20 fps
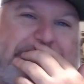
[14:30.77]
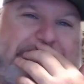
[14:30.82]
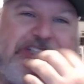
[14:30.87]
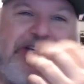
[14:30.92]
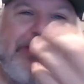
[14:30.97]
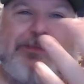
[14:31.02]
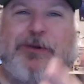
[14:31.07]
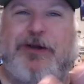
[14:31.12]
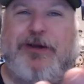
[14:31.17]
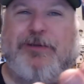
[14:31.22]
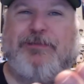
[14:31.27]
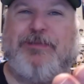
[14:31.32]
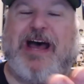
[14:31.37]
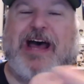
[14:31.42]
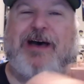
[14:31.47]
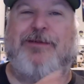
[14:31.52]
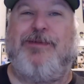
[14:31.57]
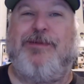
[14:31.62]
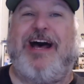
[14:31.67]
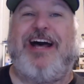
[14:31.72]
cheaper to
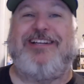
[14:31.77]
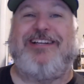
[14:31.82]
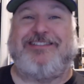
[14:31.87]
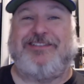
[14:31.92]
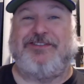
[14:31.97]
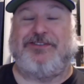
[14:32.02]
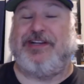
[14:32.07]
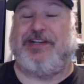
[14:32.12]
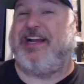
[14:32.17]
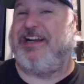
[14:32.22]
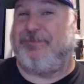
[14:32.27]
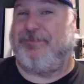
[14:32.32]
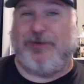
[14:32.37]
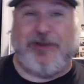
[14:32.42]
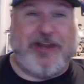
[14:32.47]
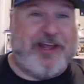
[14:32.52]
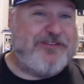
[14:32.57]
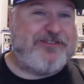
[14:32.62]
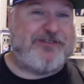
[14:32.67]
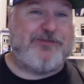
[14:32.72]
buy a box and try to
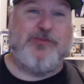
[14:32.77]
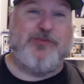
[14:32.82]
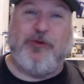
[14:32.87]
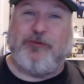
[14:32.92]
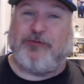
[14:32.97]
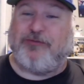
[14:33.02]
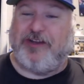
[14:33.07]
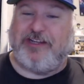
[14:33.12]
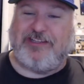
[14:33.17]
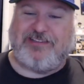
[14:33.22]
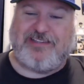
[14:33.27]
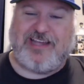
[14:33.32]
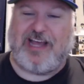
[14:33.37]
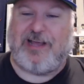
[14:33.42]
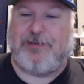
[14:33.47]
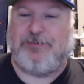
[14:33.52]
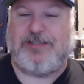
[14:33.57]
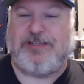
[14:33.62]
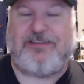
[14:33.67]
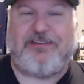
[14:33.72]
pull out some more Frank
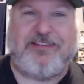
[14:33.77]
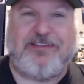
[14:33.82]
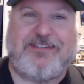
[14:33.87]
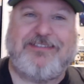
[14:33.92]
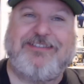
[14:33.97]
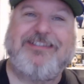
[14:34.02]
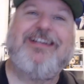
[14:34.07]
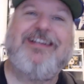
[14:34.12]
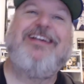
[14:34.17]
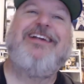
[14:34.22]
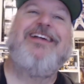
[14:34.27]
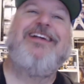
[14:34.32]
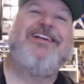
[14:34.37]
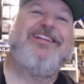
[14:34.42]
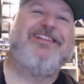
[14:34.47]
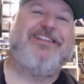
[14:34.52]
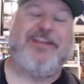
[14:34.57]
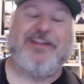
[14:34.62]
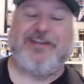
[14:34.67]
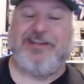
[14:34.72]
Thomases
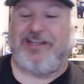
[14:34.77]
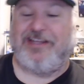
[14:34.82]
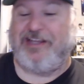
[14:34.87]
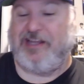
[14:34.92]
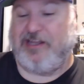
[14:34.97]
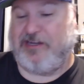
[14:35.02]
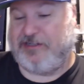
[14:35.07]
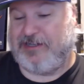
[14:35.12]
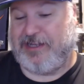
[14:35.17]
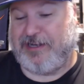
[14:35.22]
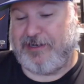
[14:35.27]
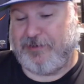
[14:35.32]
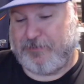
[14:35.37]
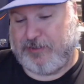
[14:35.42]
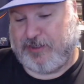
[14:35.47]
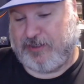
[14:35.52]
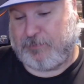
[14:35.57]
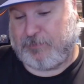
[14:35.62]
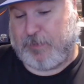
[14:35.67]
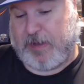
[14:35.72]
than to
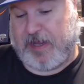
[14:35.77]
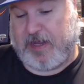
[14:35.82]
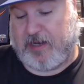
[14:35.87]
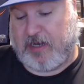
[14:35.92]
just buy a